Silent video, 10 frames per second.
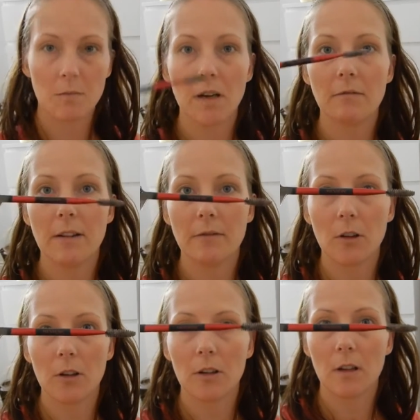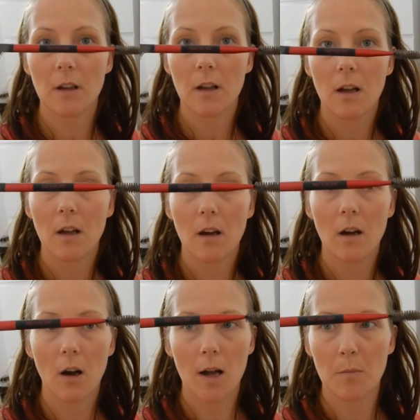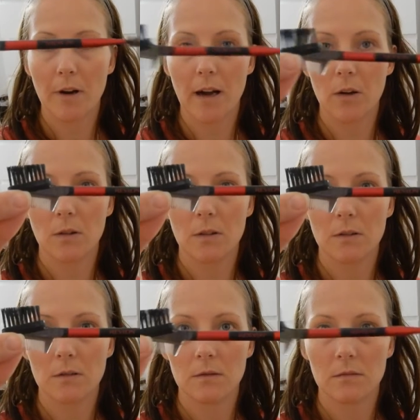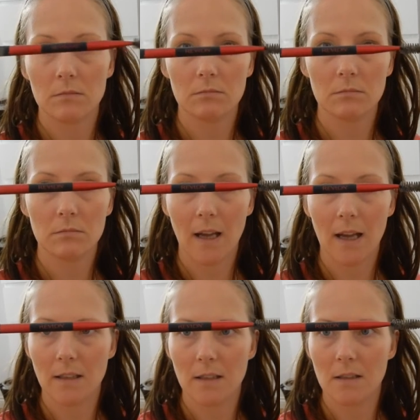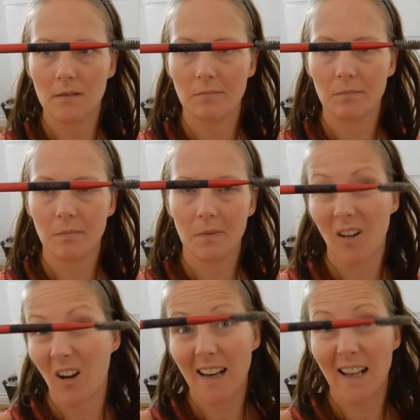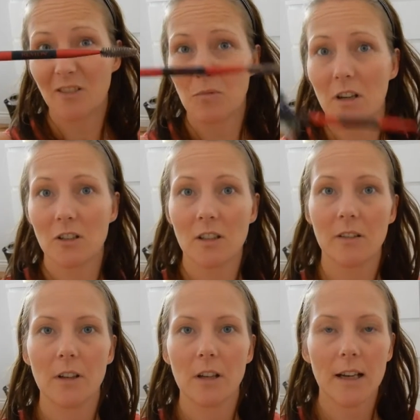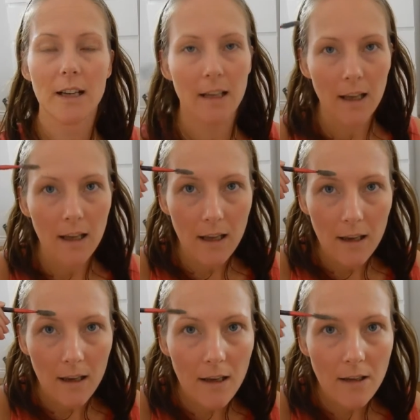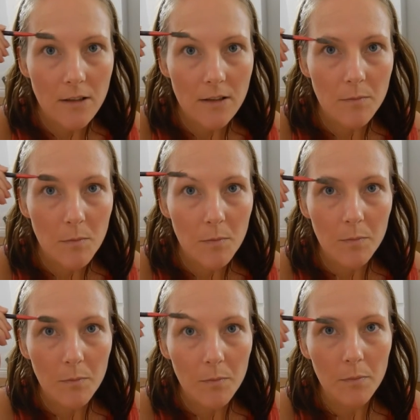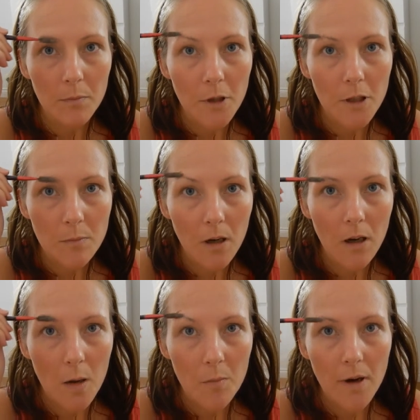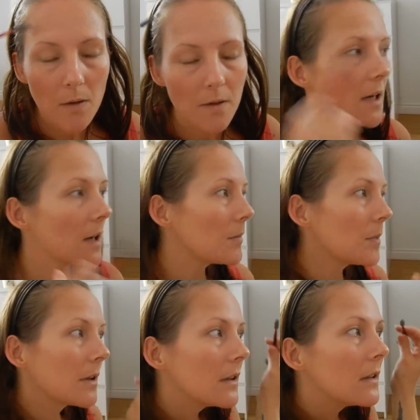Revlon eyebrow and eyelash brush, if you like. Just brush my eyebrows up